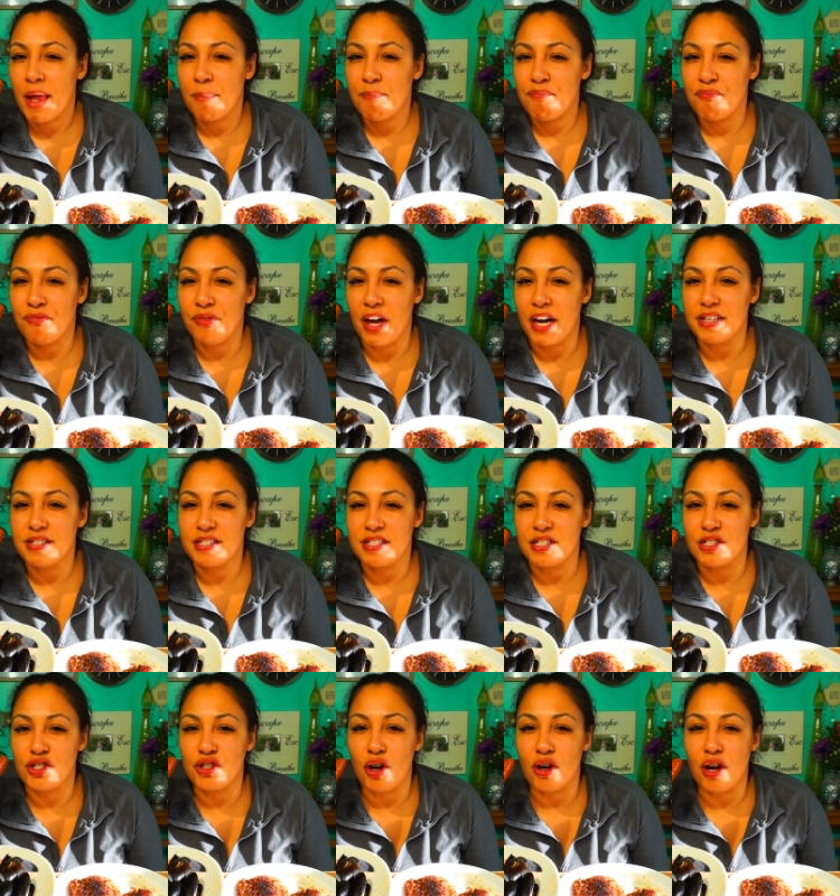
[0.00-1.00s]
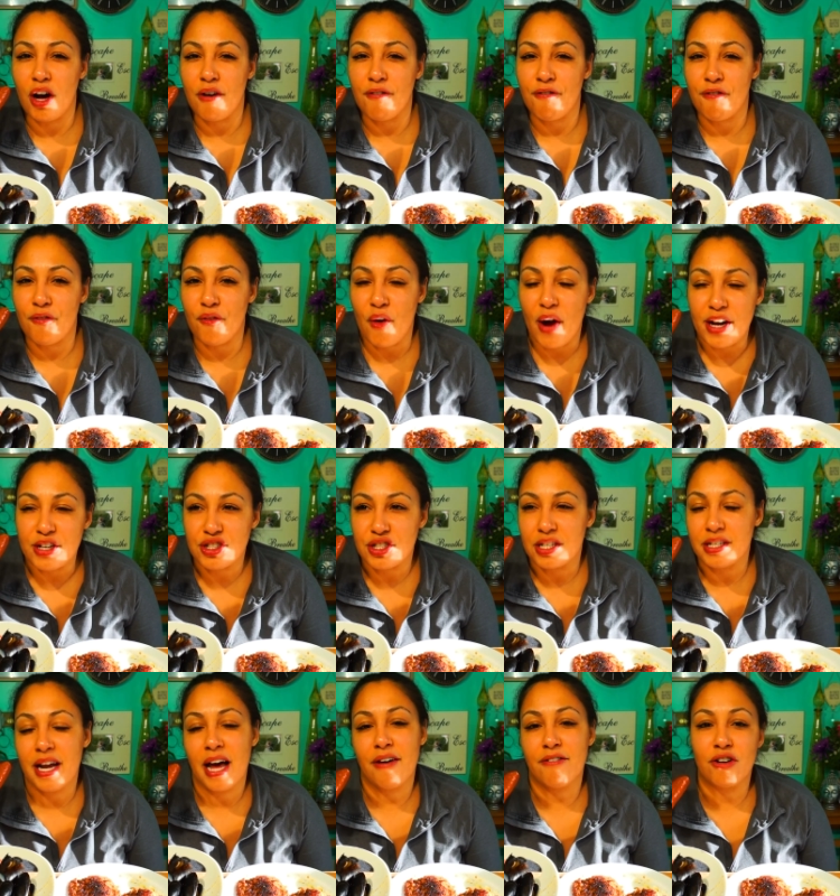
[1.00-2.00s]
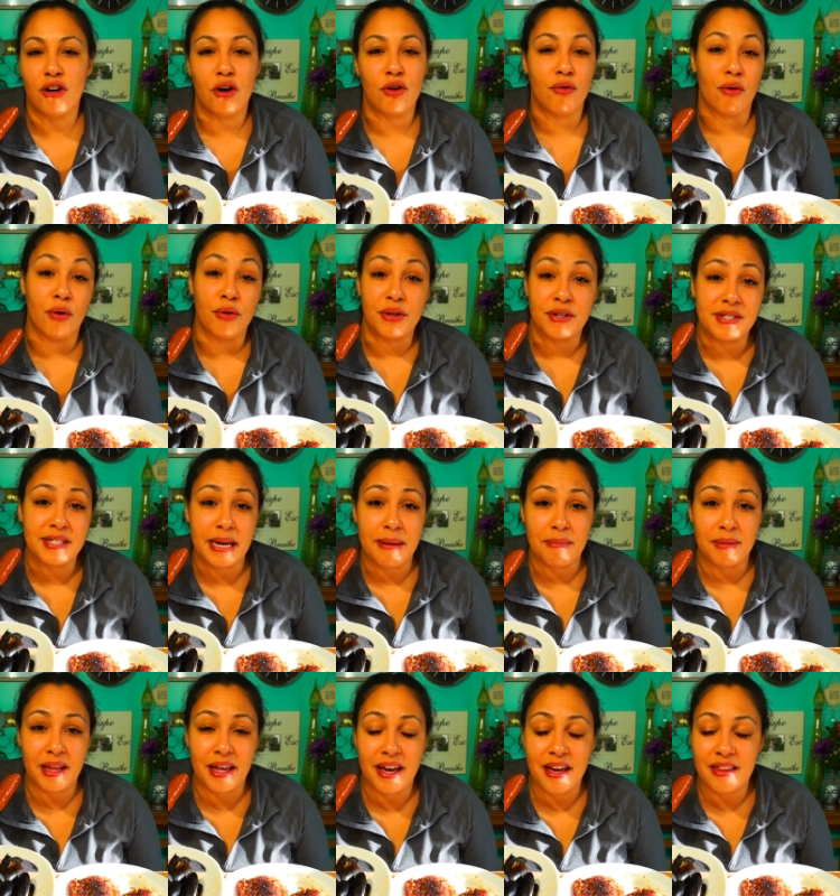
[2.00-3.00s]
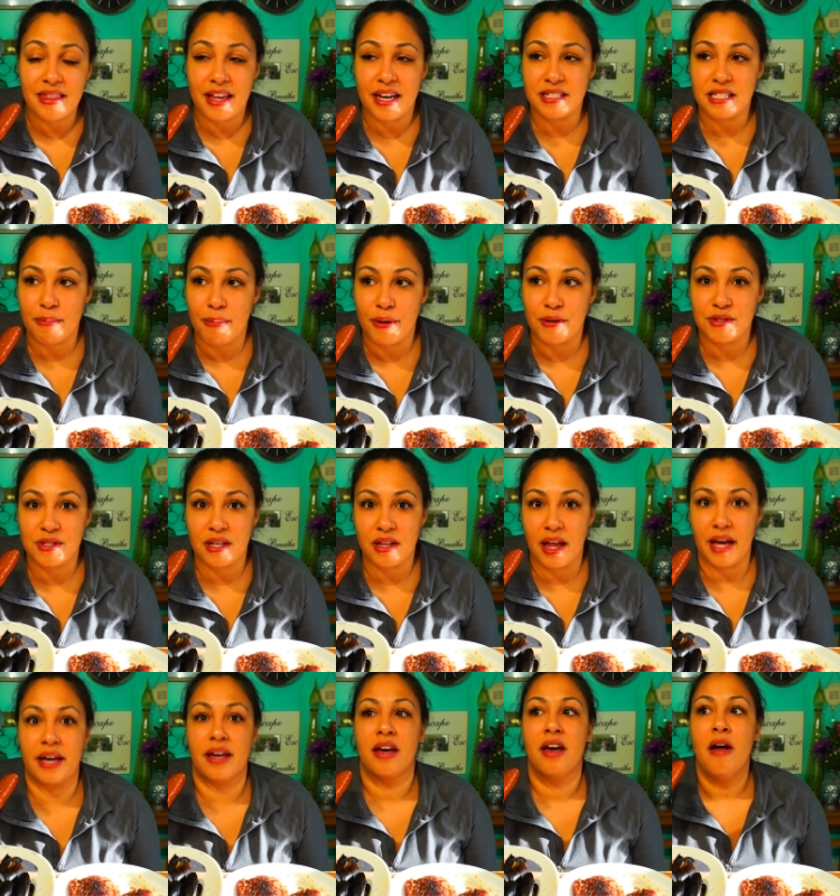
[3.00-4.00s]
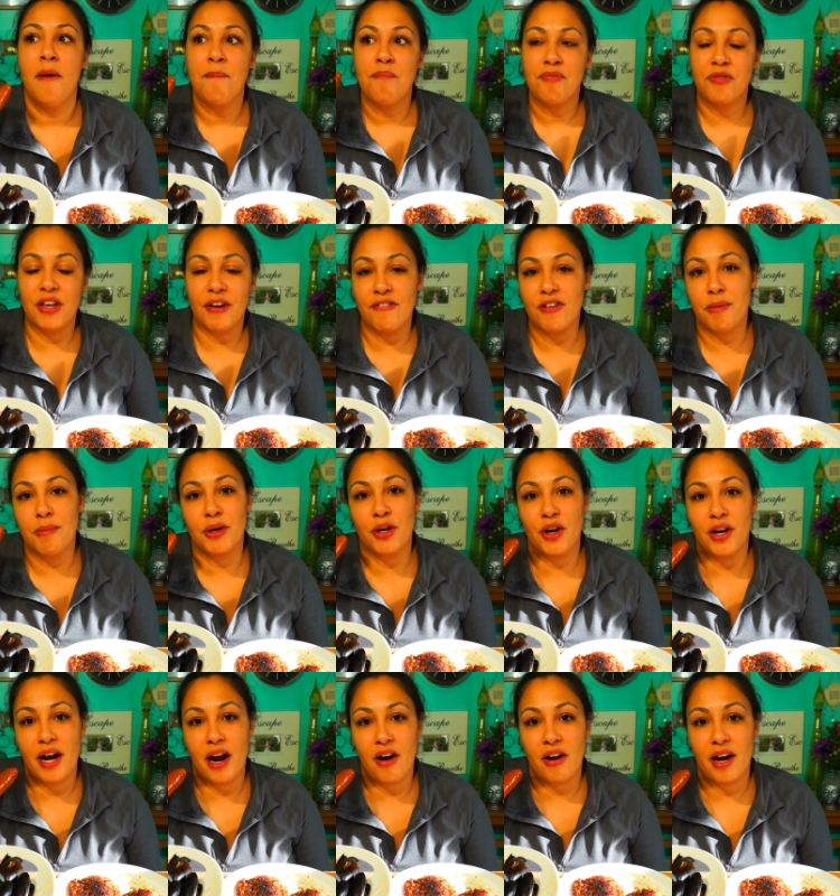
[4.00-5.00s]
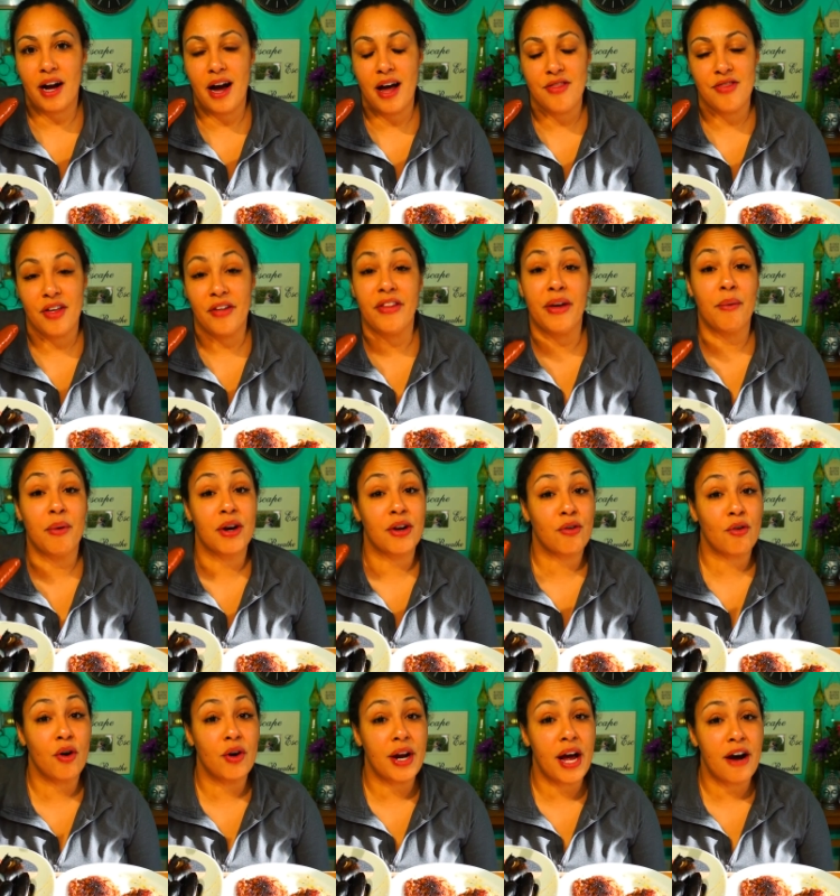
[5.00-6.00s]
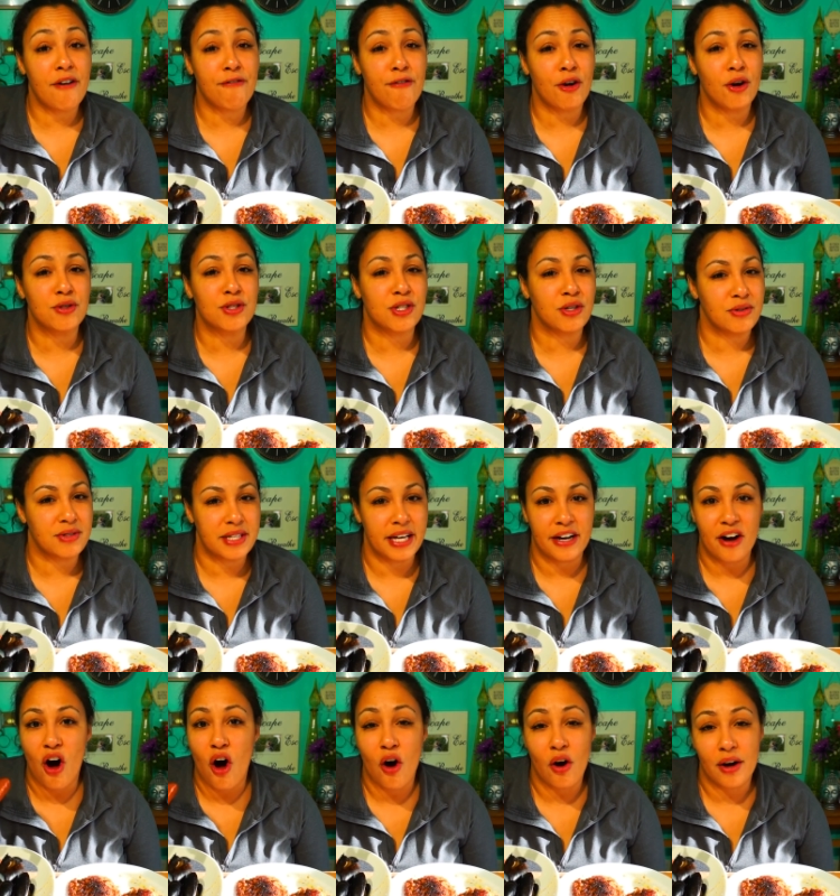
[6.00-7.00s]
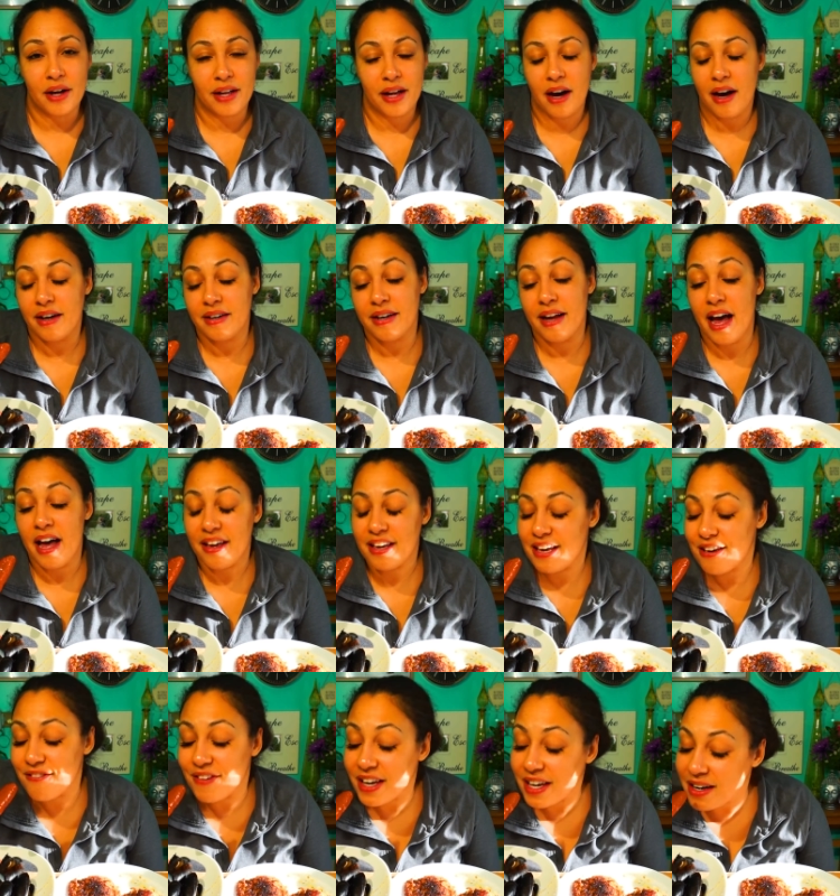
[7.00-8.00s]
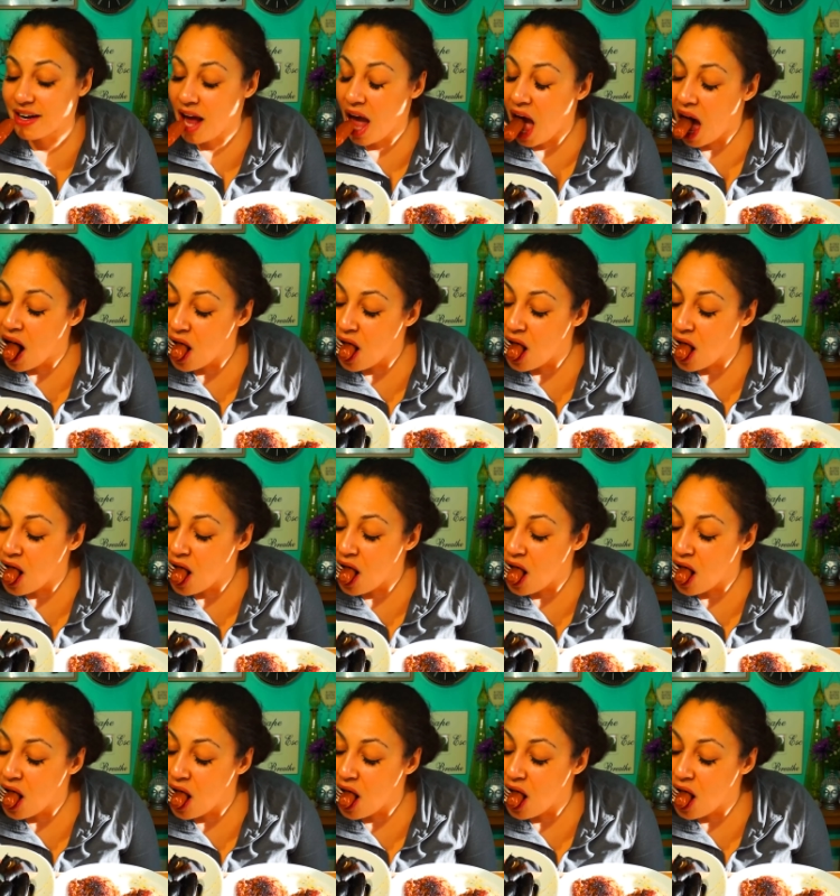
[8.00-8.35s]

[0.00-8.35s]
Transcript: nice to start off fresh and have it all grow the same length, as opposed to like giving them a good haircut and then they want to grow an afro, so it's like all uneven.